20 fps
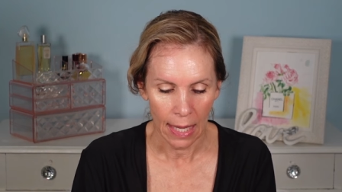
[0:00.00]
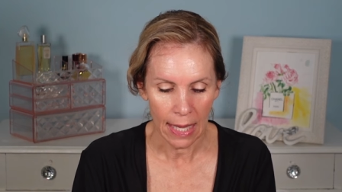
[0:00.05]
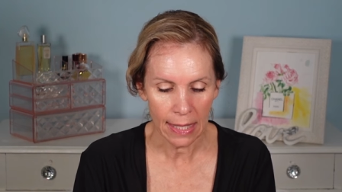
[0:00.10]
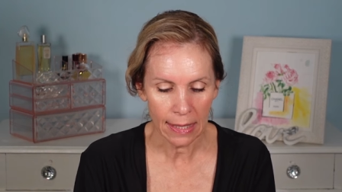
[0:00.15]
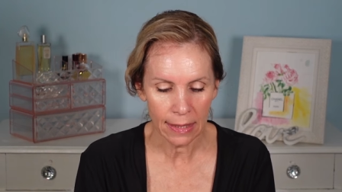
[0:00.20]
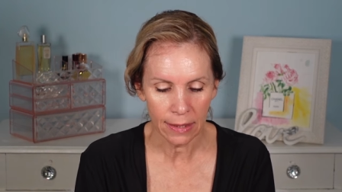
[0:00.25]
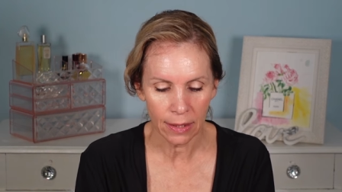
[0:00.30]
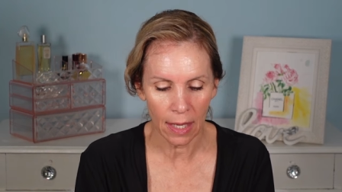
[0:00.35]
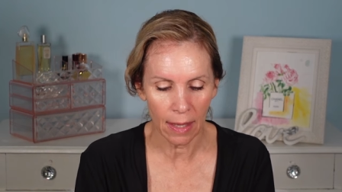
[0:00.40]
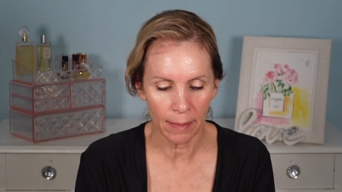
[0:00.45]

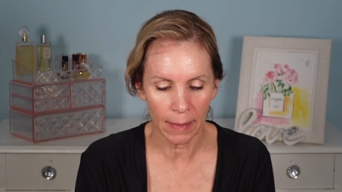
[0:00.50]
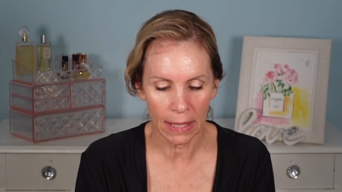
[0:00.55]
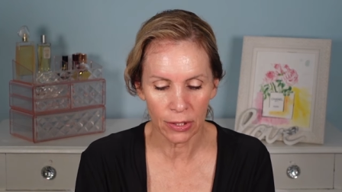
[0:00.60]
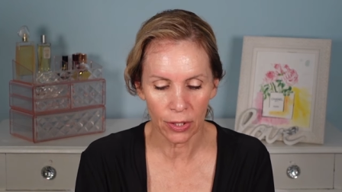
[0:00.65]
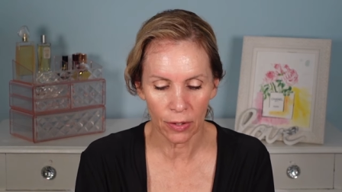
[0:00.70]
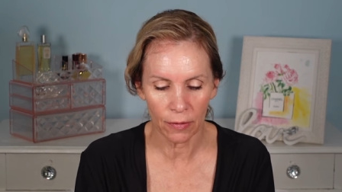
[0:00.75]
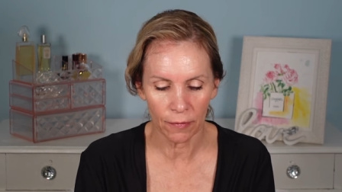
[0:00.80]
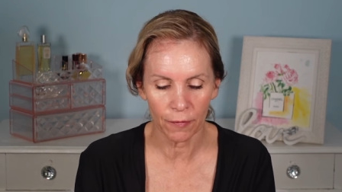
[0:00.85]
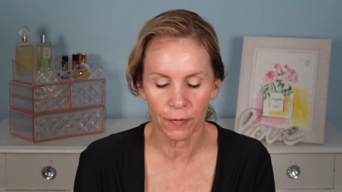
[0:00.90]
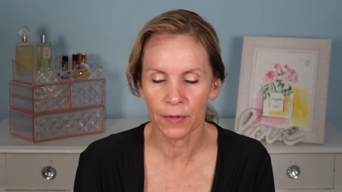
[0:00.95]
Anytime I
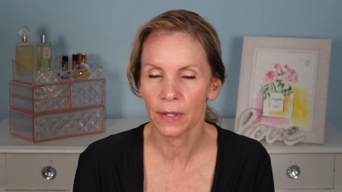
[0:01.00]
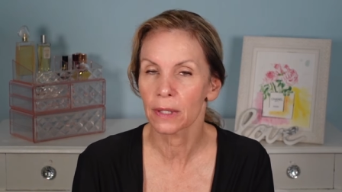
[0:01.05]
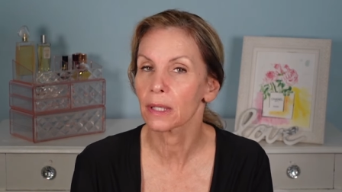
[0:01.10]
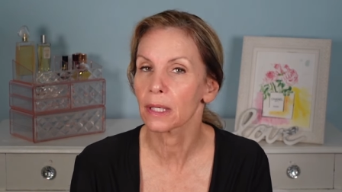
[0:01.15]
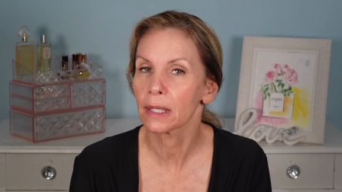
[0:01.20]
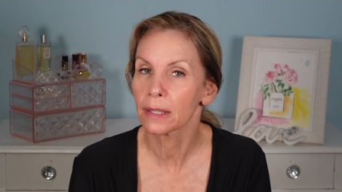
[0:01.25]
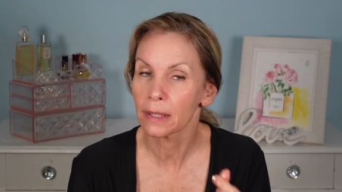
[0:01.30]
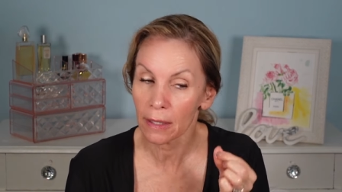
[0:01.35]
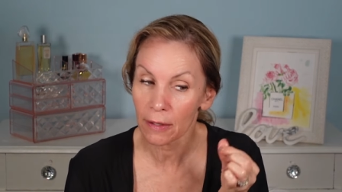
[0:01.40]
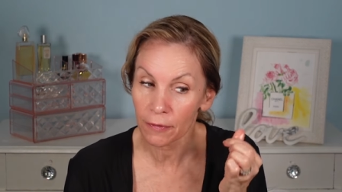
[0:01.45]
don't feel
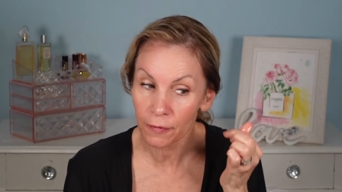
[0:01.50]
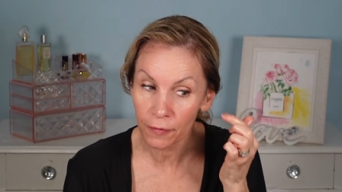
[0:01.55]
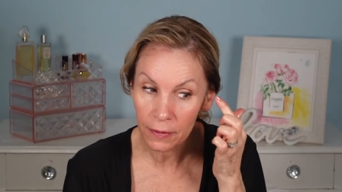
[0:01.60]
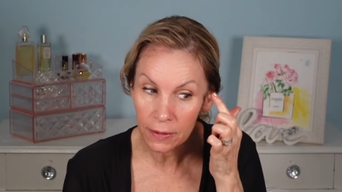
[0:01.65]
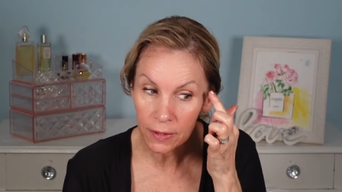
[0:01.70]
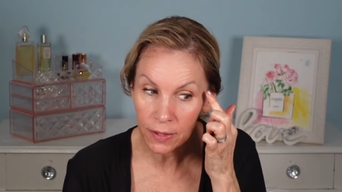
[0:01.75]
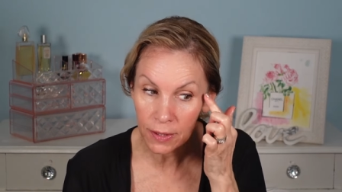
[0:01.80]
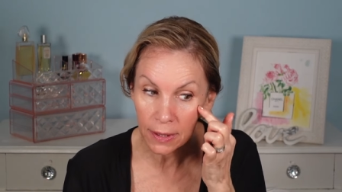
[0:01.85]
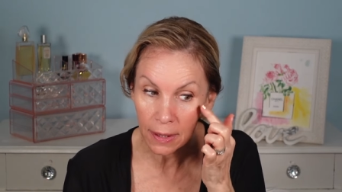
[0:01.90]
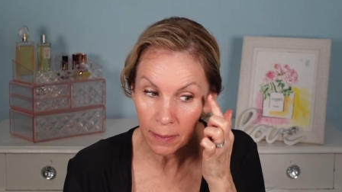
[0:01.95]
enough
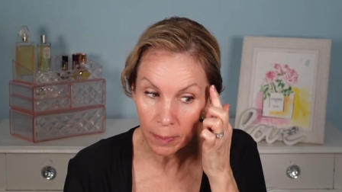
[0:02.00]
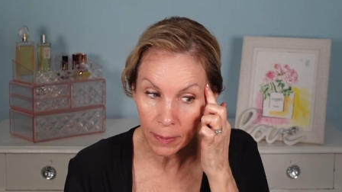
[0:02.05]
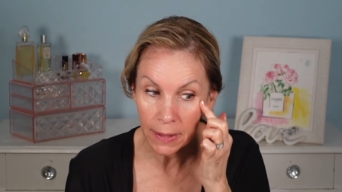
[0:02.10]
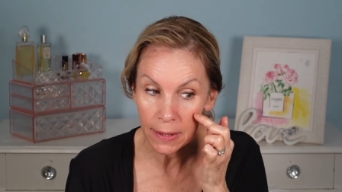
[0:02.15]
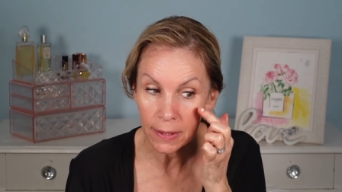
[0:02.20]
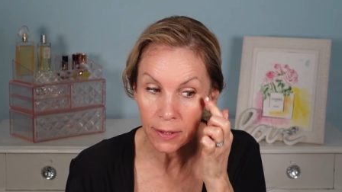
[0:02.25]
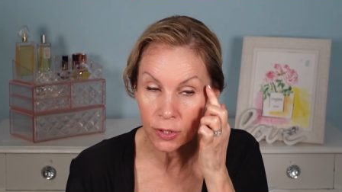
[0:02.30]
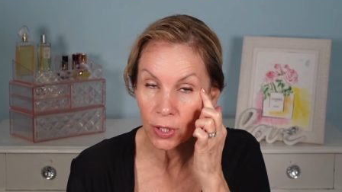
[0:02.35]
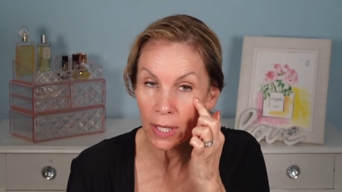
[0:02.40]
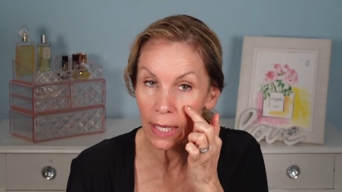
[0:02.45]

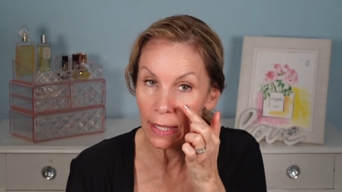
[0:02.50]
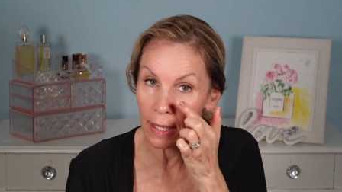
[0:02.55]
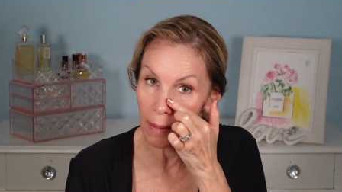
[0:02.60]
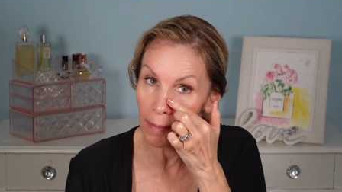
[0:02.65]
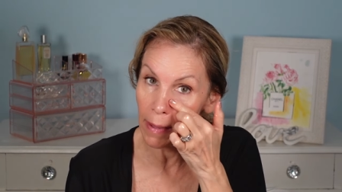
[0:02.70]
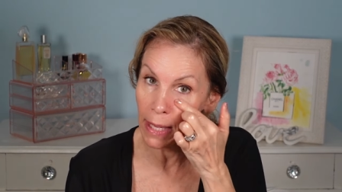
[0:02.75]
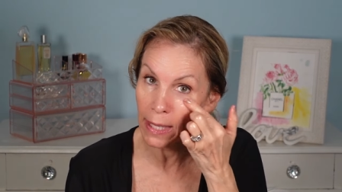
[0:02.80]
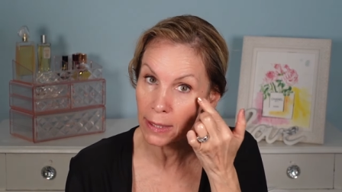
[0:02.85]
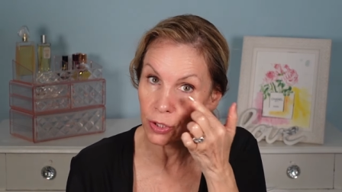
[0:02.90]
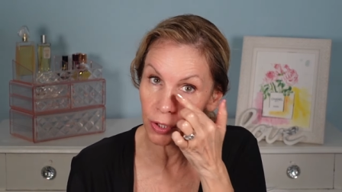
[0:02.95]
slippage, like
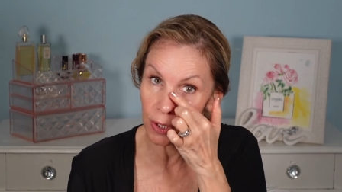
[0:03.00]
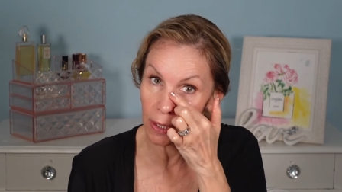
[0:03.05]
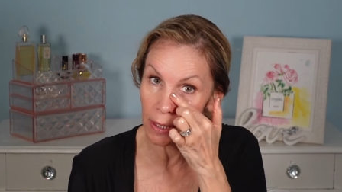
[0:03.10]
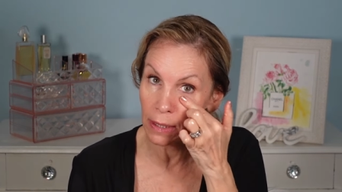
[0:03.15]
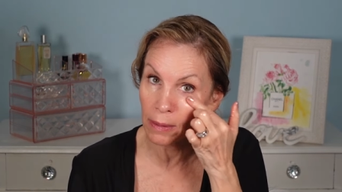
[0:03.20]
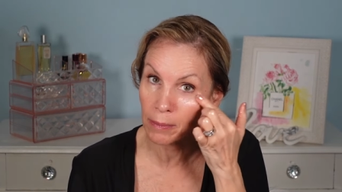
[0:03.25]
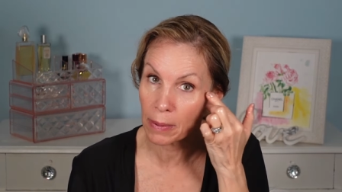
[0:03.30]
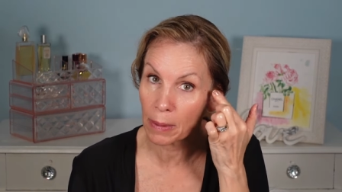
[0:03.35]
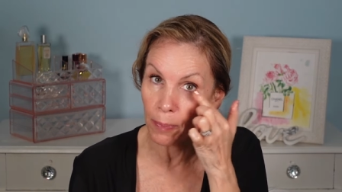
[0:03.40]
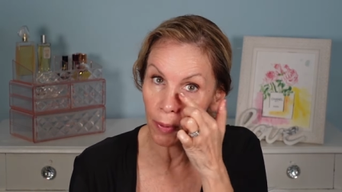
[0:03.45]
I'm actually
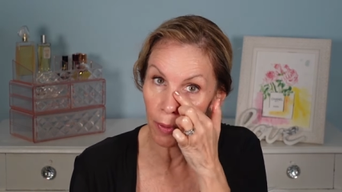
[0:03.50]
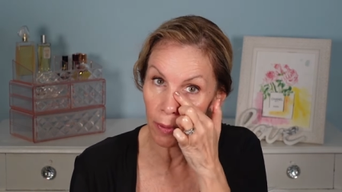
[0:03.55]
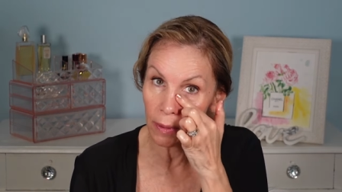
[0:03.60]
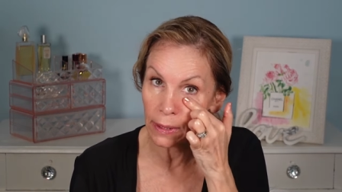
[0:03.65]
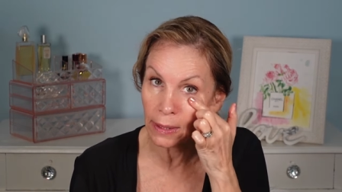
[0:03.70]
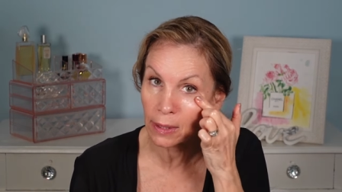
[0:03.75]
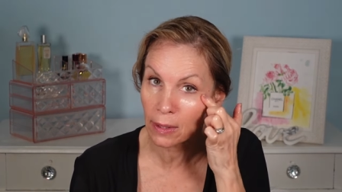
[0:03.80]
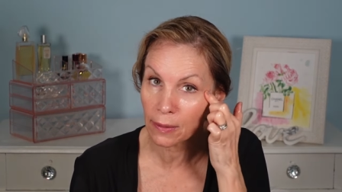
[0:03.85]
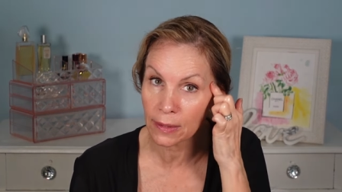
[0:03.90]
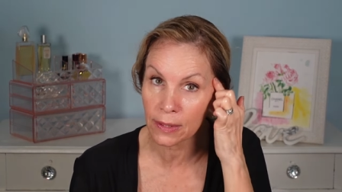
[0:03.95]
gonna be
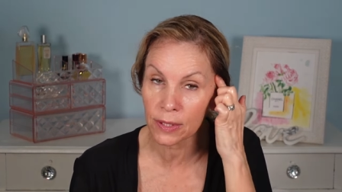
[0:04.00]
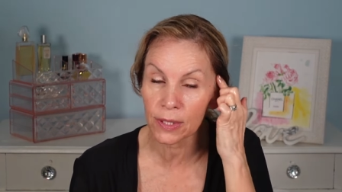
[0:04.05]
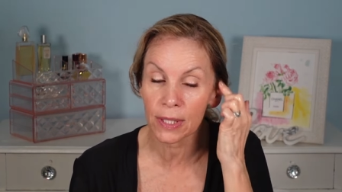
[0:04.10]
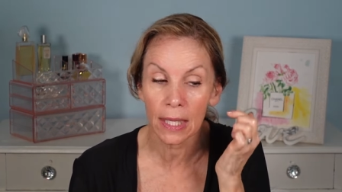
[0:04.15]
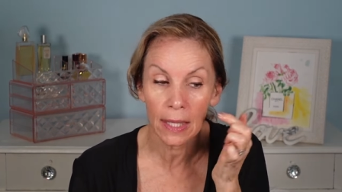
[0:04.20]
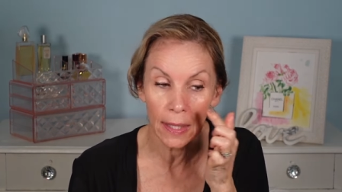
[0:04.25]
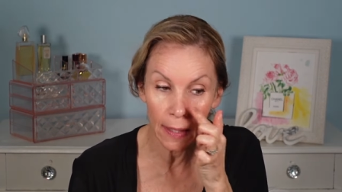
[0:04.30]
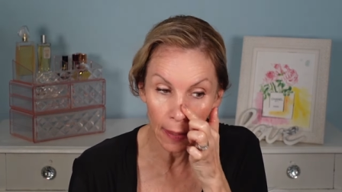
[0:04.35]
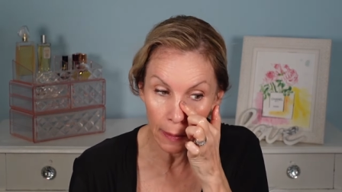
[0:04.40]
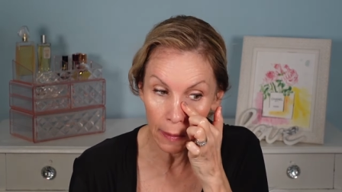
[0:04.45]
pulling on the
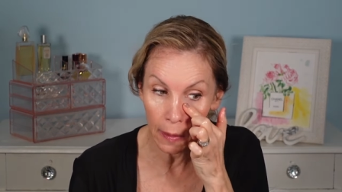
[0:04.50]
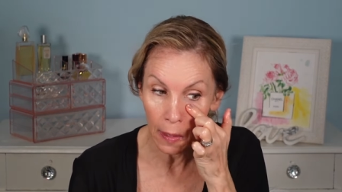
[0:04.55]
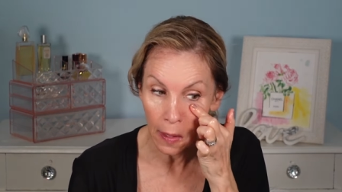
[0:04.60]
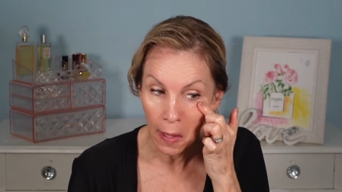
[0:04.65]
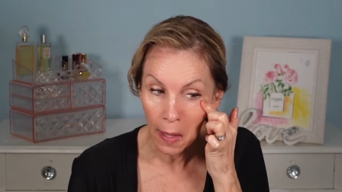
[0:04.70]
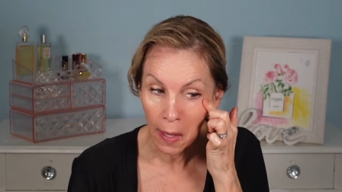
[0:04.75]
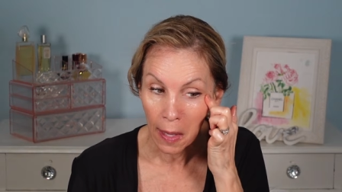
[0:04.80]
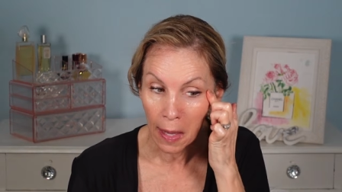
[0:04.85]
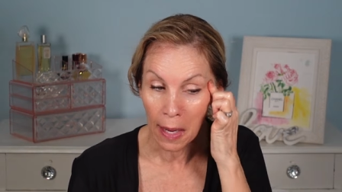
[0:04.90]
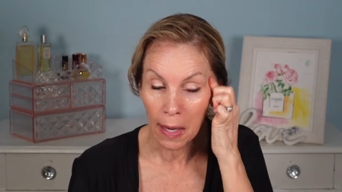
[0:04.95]
skin,
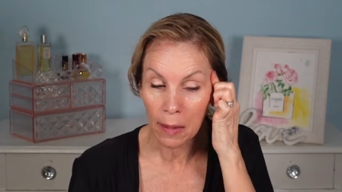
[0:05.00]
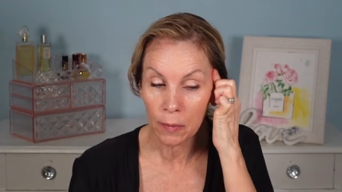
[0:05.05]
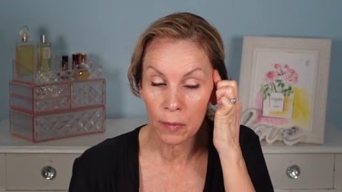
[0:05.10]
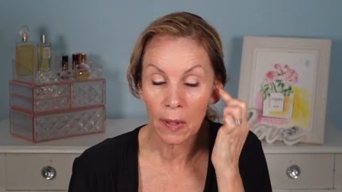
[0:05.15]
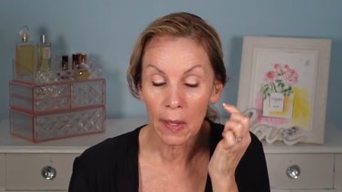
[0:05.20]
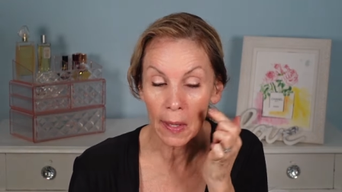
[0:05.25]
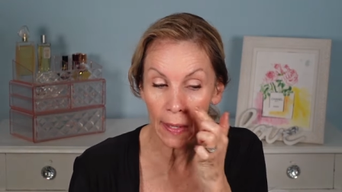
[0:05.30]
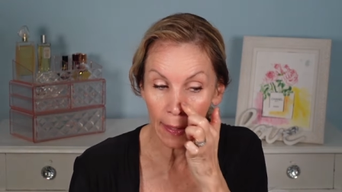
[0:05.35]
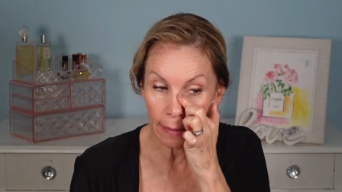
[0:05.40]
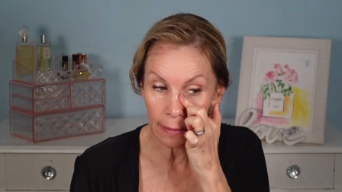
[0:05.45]
I
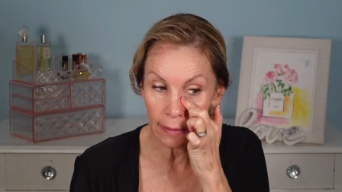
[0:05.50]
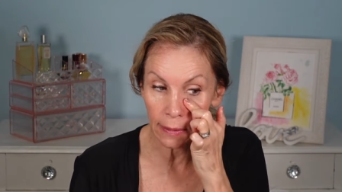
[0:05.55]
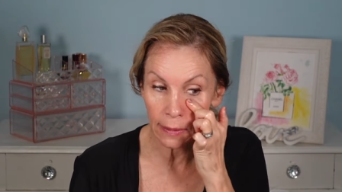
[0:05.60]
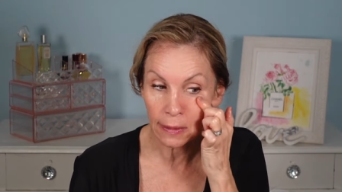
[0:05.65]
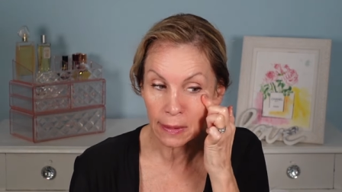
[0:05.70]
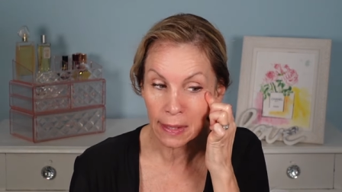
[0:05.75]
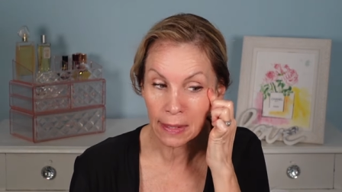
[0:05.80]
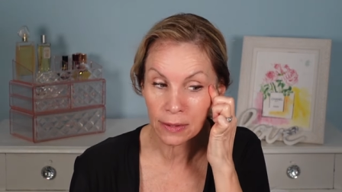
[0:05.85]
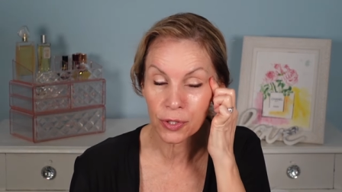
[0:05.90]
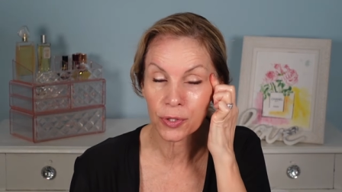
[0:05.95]
will add a
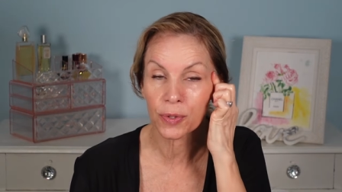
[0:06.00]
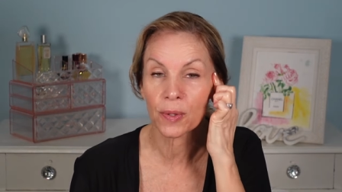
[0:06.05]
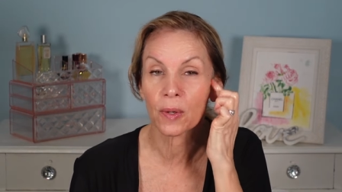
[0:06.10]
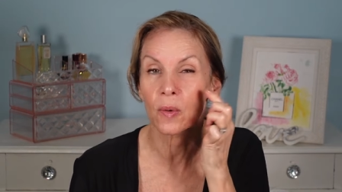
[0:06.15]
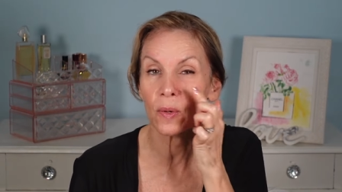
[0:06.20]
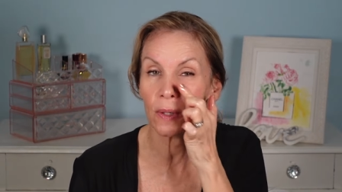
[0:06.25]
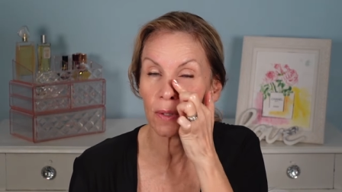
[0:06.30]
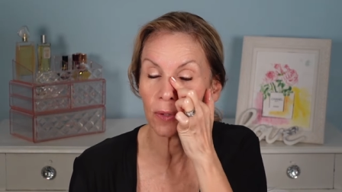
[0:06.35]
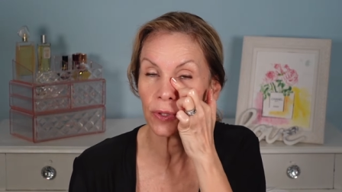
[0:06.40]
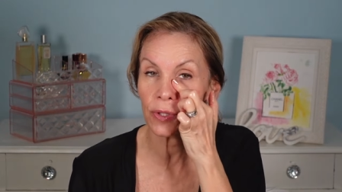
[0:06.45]
little extra
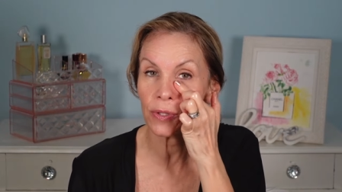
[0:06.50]
oil.